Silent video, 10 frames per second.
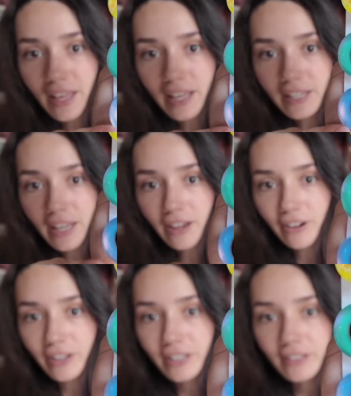and
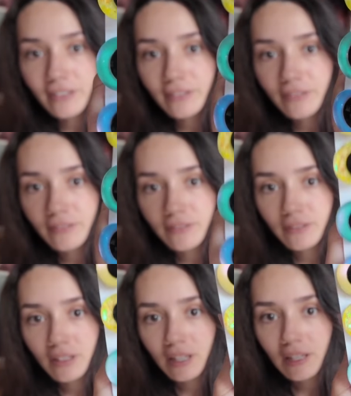Aaron.
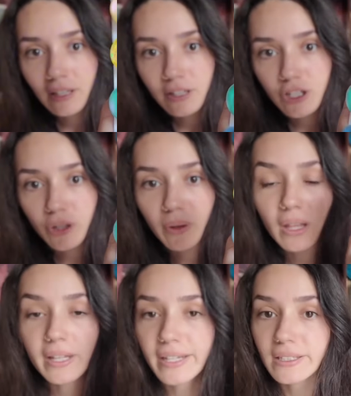She really
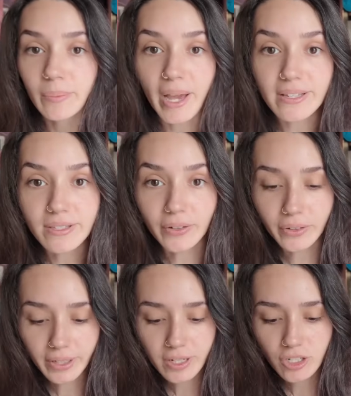liked the pastel
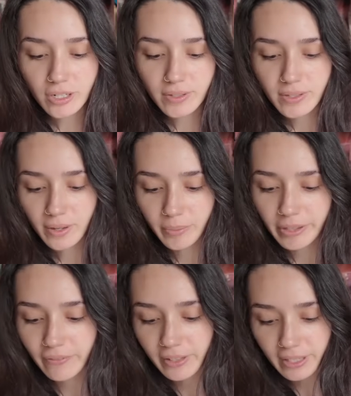collection, so I'm
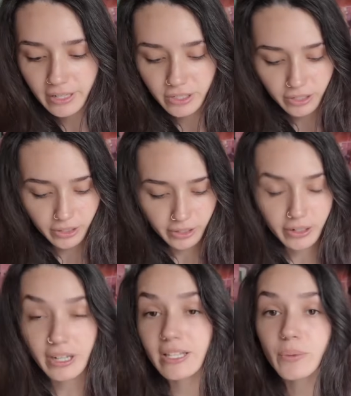giving that to
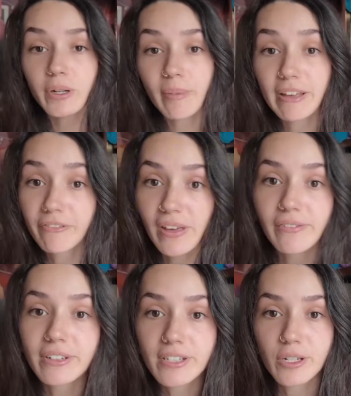her. It's one of my
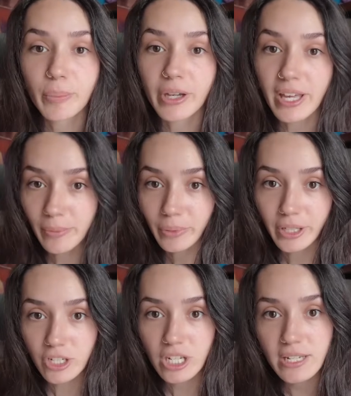favorites to put in
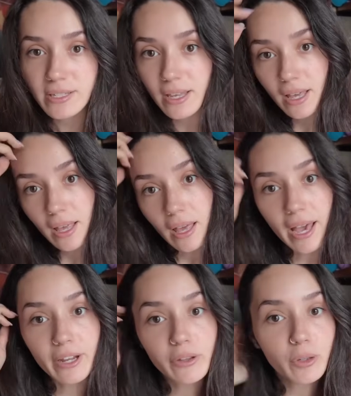plushies.
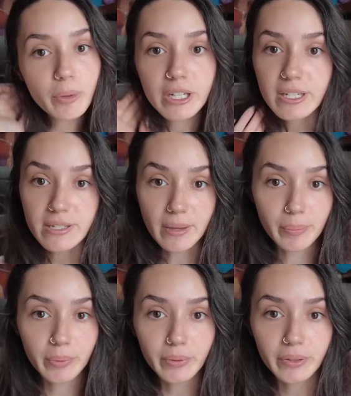I know they're pretty
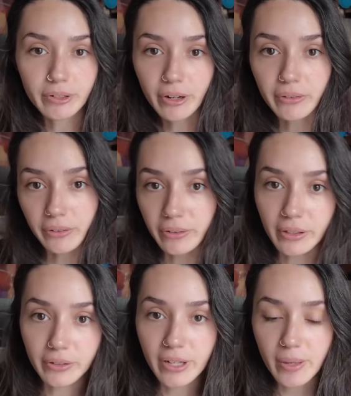simple, they're not all
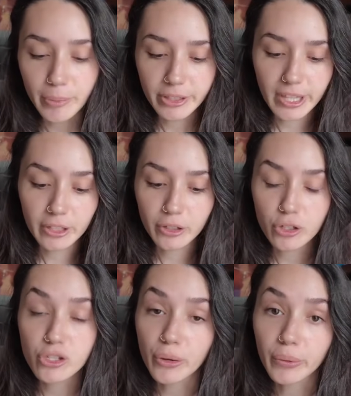glittery, but they look
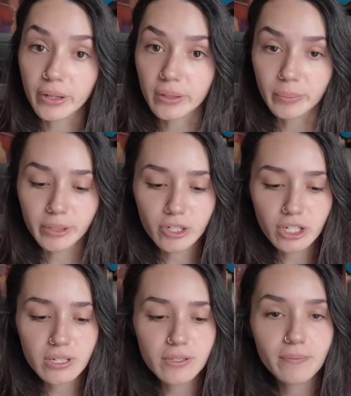so good in
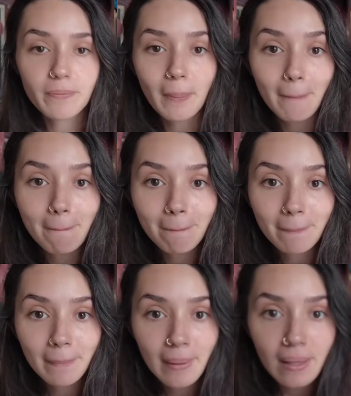plushies.
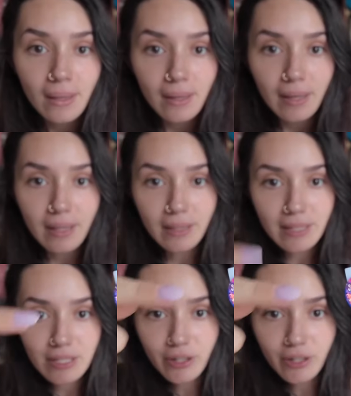And these